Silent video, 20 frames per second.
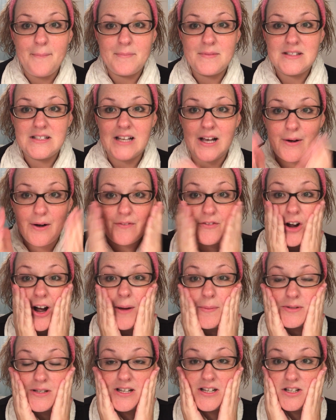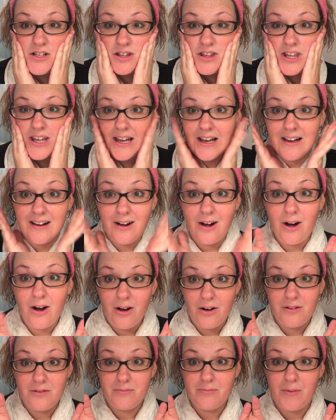So I've got absolutely nothing
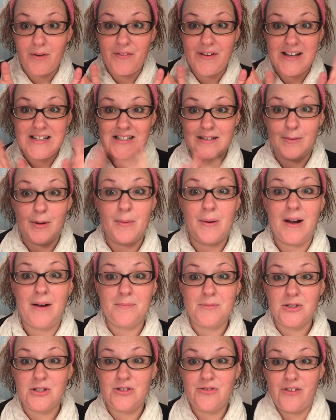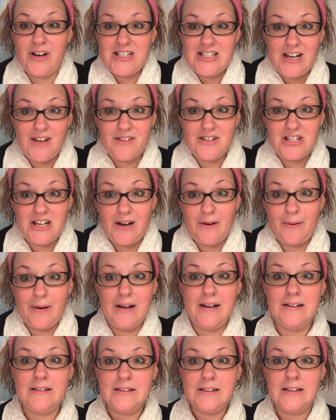on my face at the moment. I'm just fresh out the
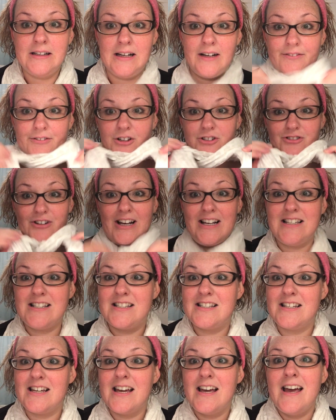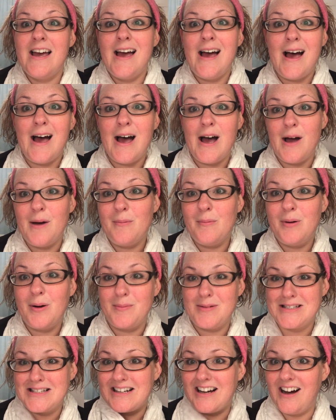shower. I've got dressed, put
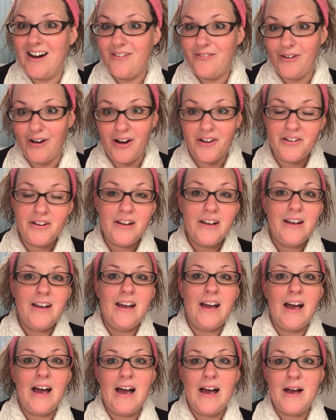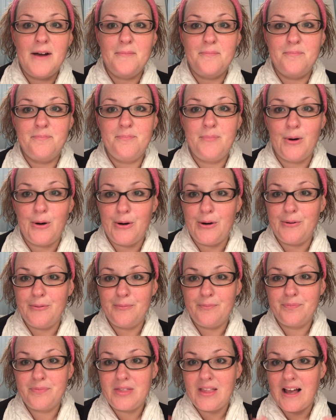my scarf on, but
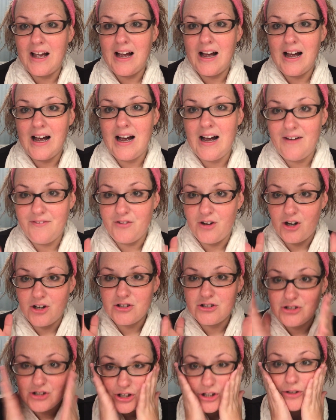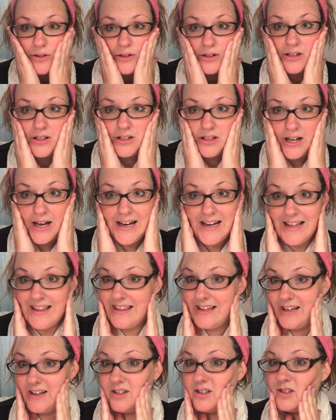I've not done
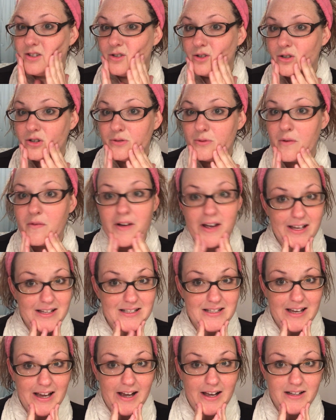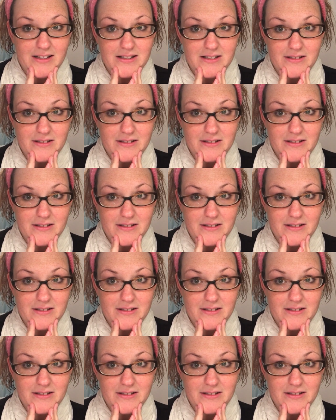anything at all to my face yet.